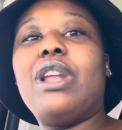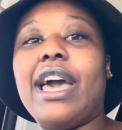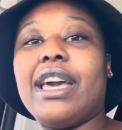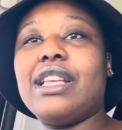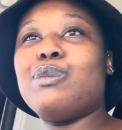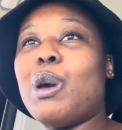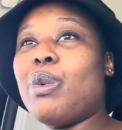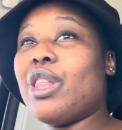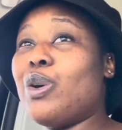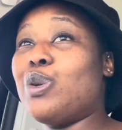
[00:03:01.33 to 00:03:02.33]
like it's my
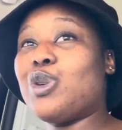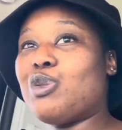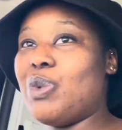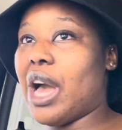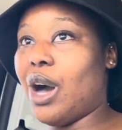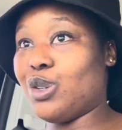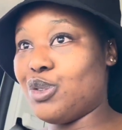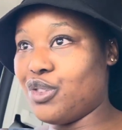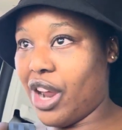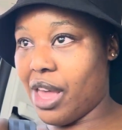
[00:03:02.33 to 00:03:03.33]
brother who taught me how to
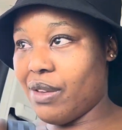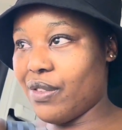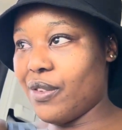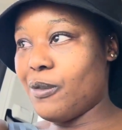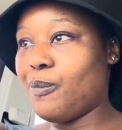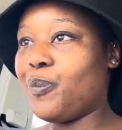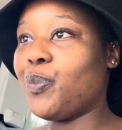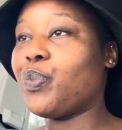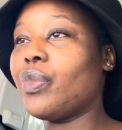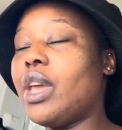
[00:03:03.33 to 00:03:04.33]
drive.
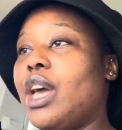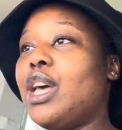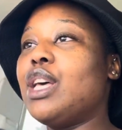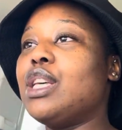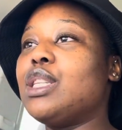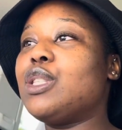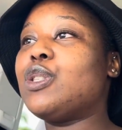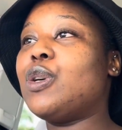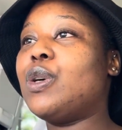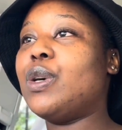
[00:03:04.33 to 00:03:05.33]

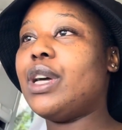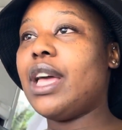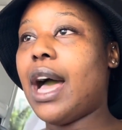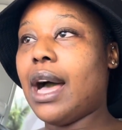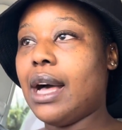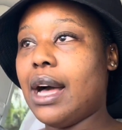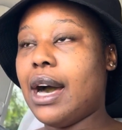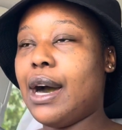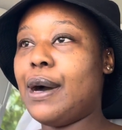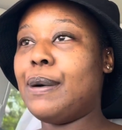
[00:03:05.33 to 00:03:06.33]
So yeah,
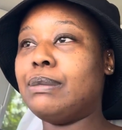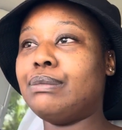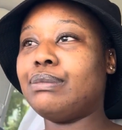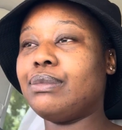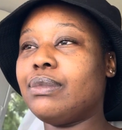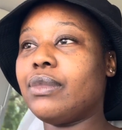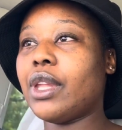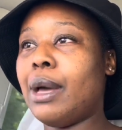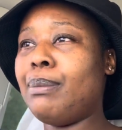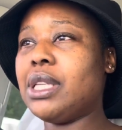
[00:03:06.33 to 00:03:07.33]

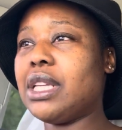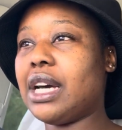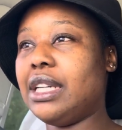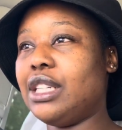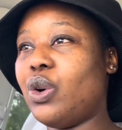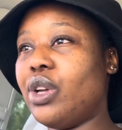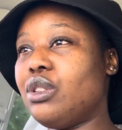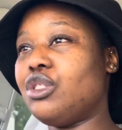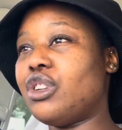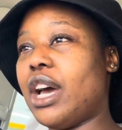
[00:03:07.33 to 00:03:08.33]
I'm basically going
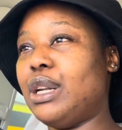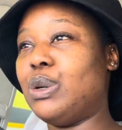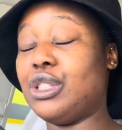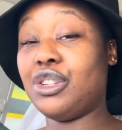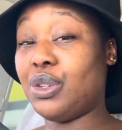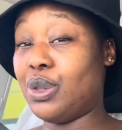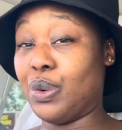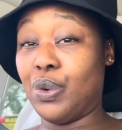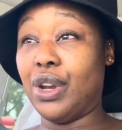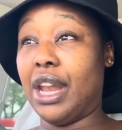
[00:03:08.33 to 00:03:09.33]
to try and concentrate on the
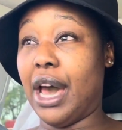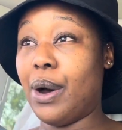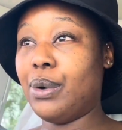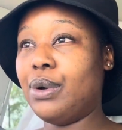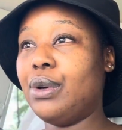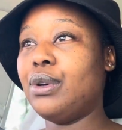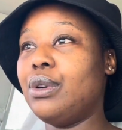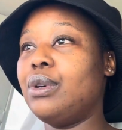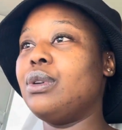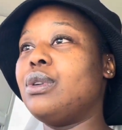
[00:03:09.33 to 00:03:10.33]
road now
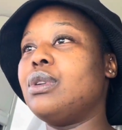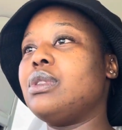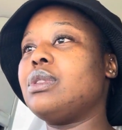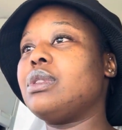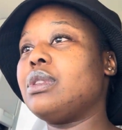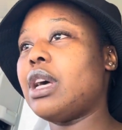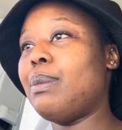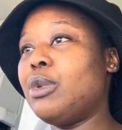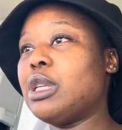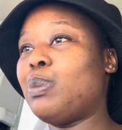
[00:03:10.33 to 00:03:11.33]
because I'm
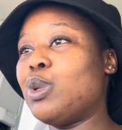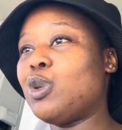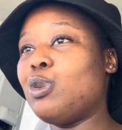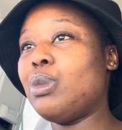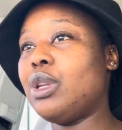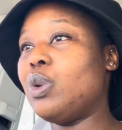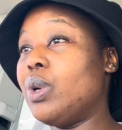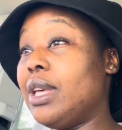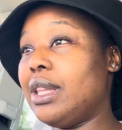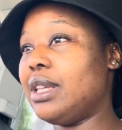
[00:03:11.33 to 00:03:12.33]
not supposed to be
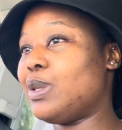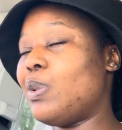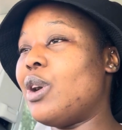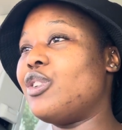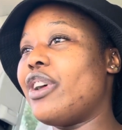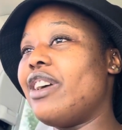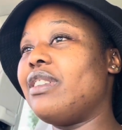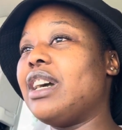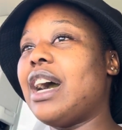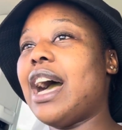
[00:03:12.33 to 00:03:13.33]
doing this while
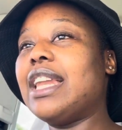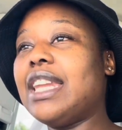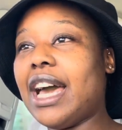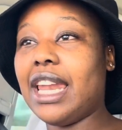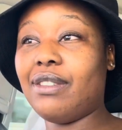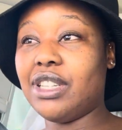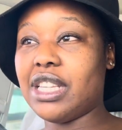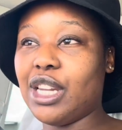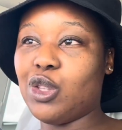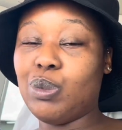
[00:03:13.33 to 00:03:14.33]
driving, and I love
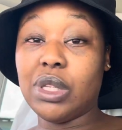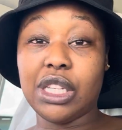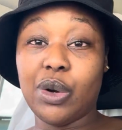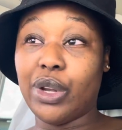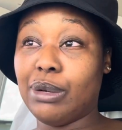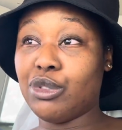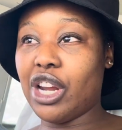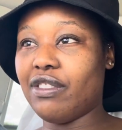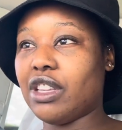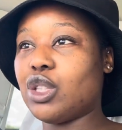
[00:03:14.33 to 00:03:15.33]
listening to music when I'm
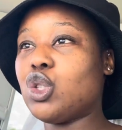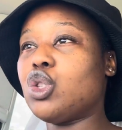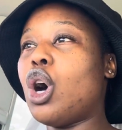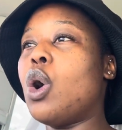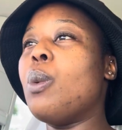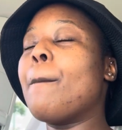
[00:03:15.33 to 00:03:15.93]
driving. So